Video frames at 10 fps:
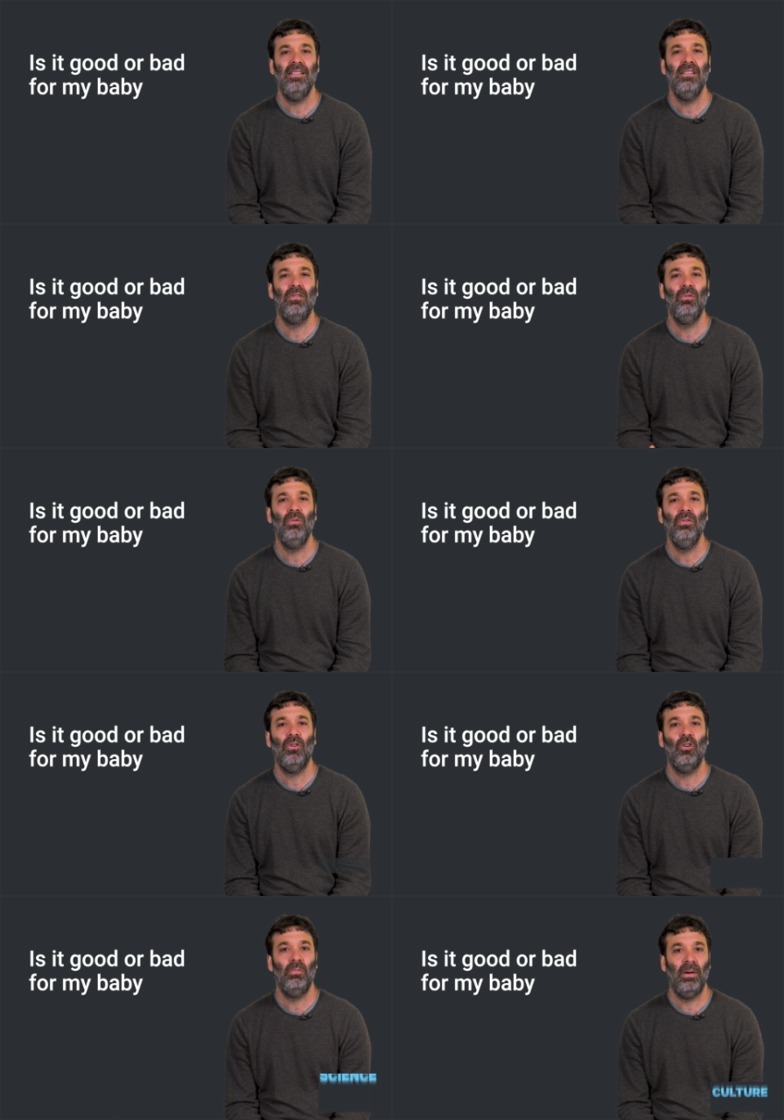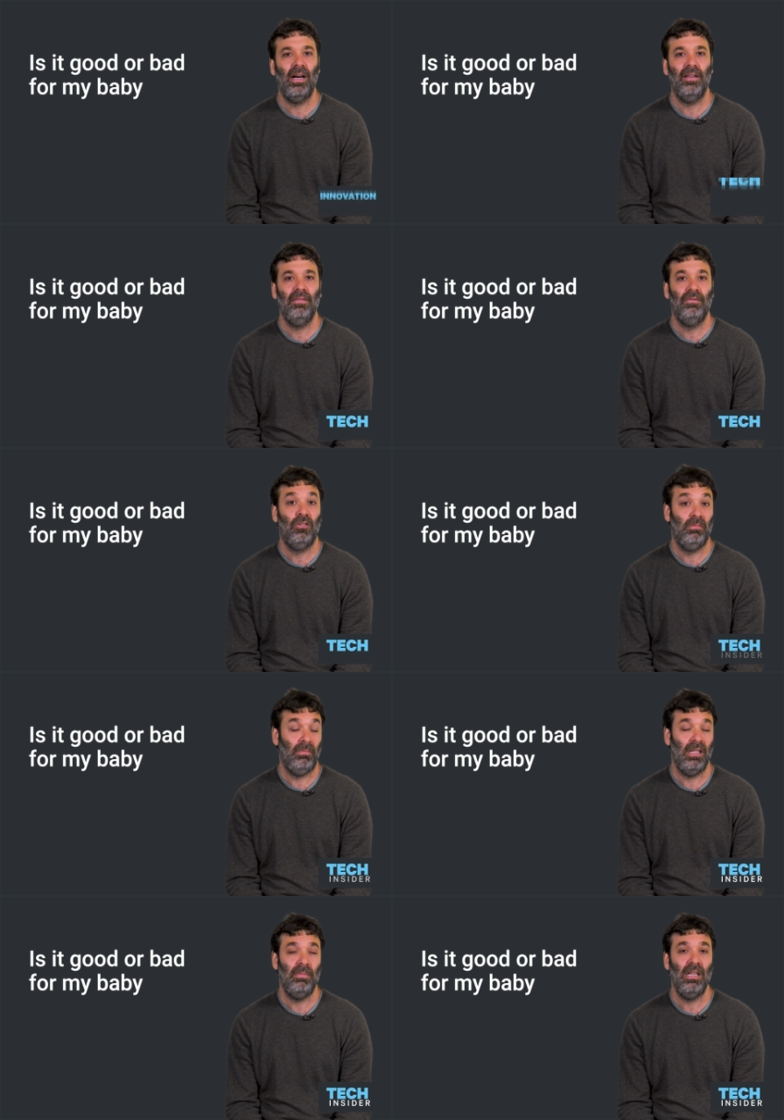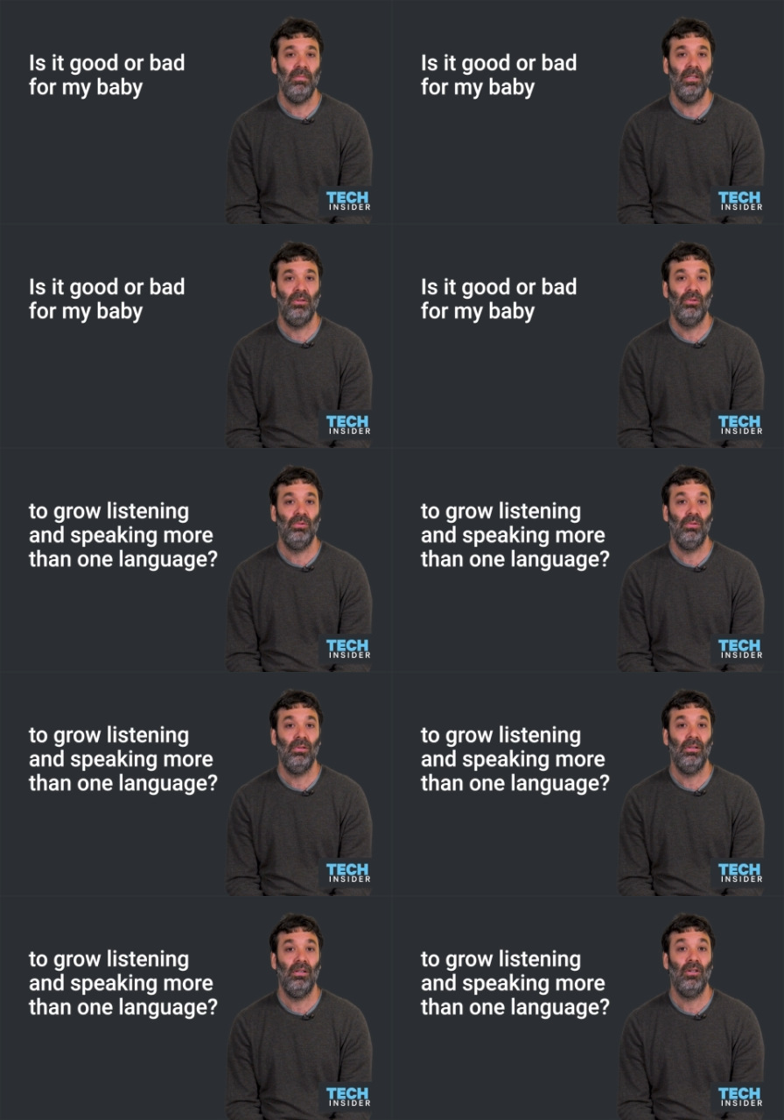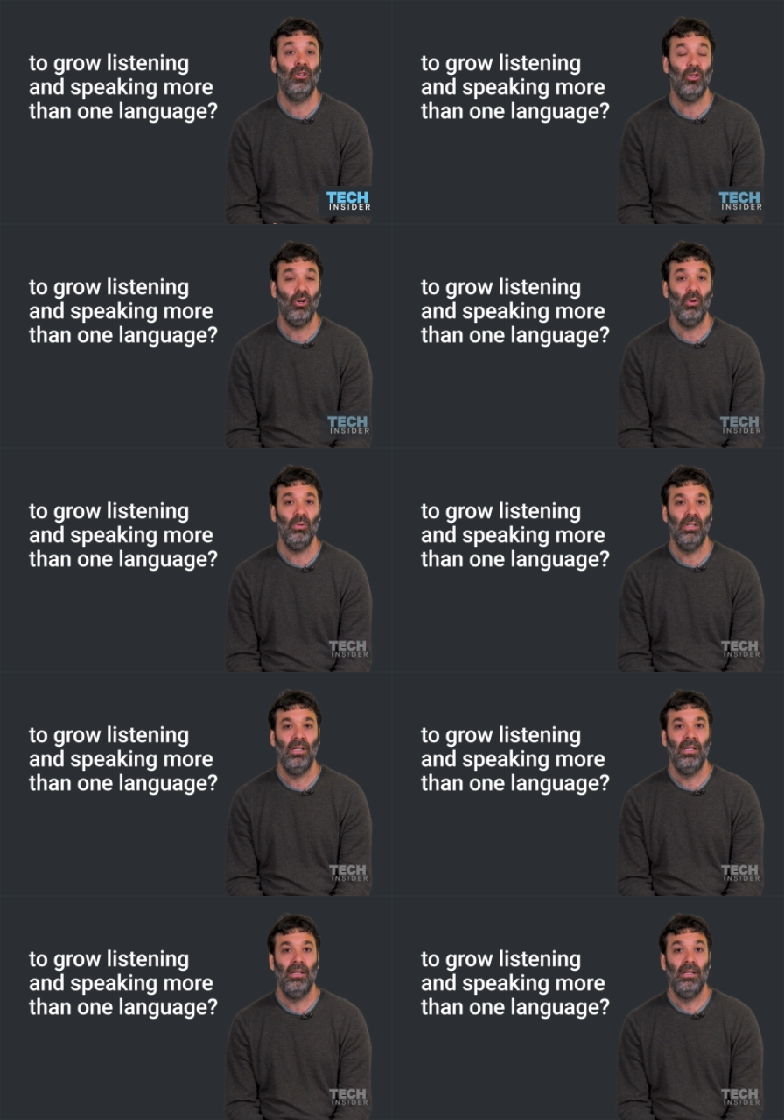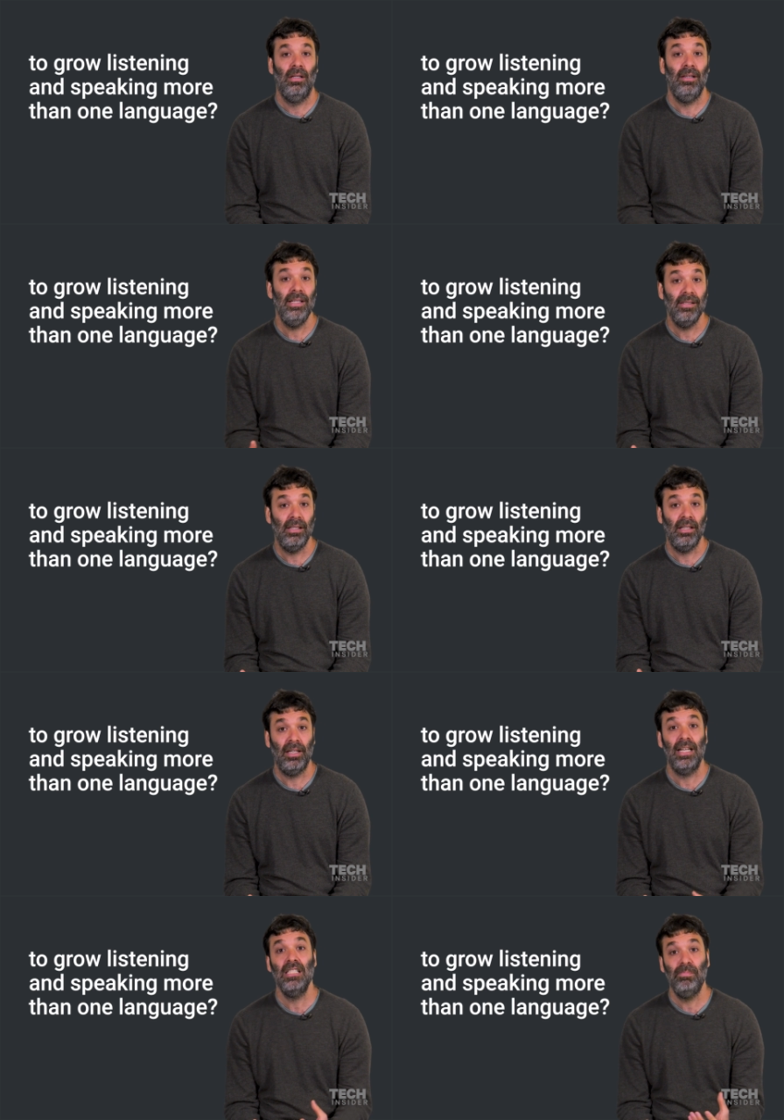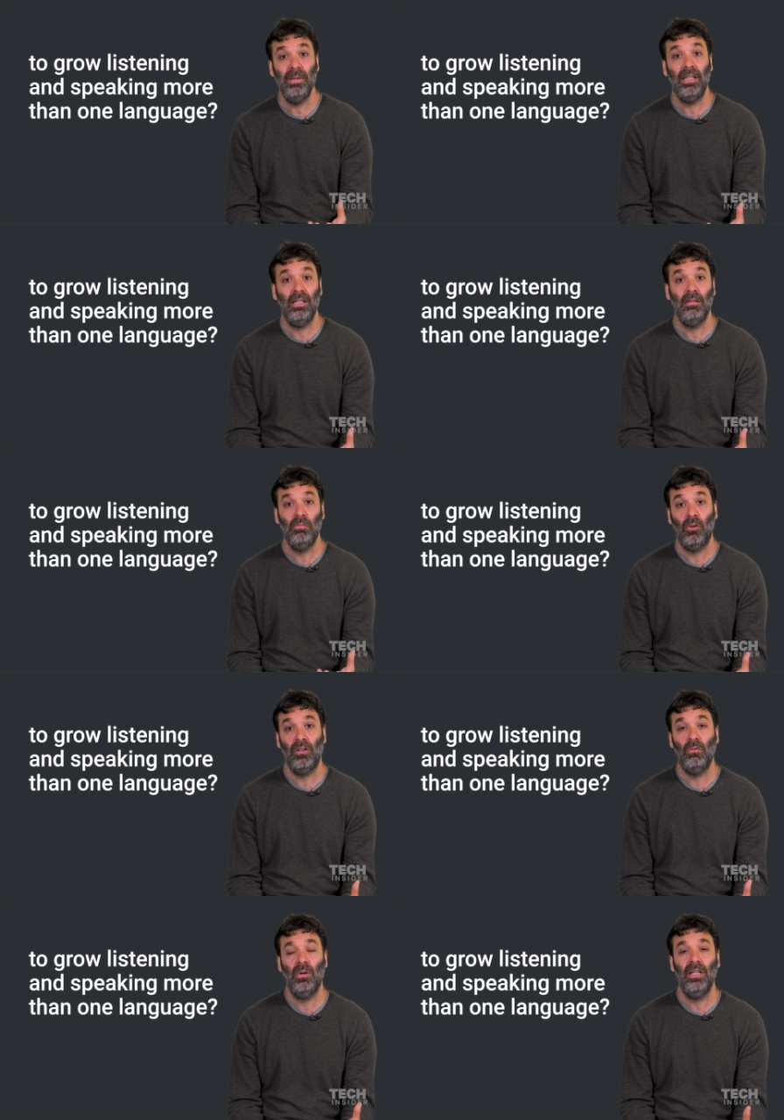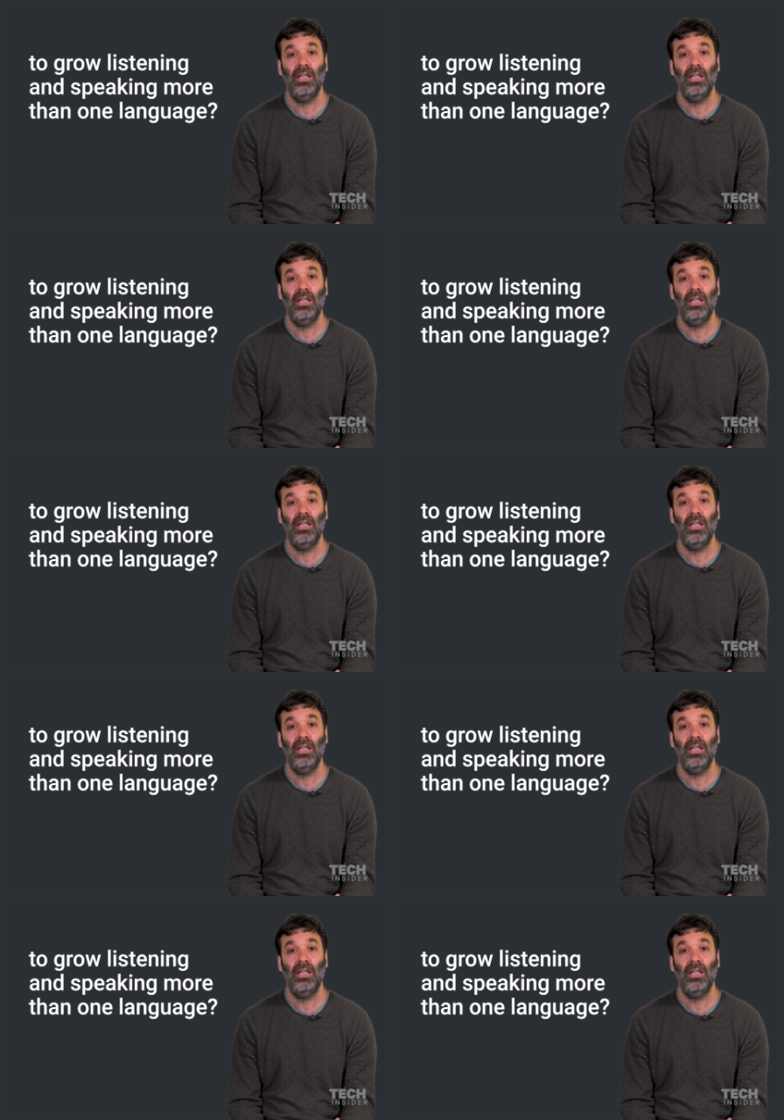Is it good or bad for my baby to grow listening and speaking more than one